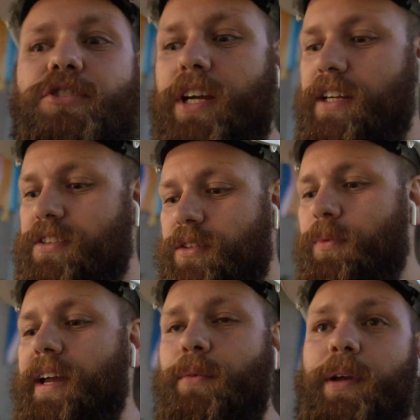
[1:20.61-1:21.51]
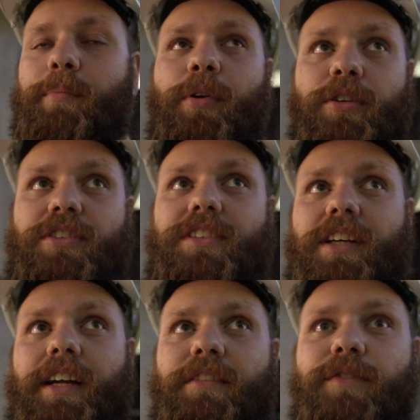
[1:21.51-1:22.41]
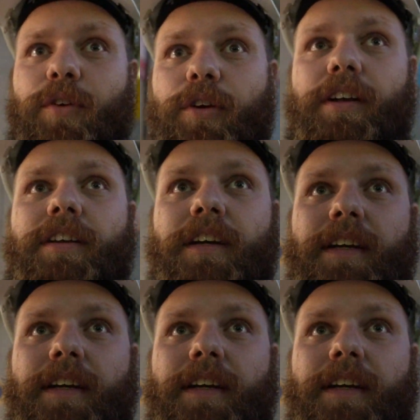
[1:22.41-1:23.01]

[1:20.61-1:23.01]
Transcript: of changed the way that we approach designing for it.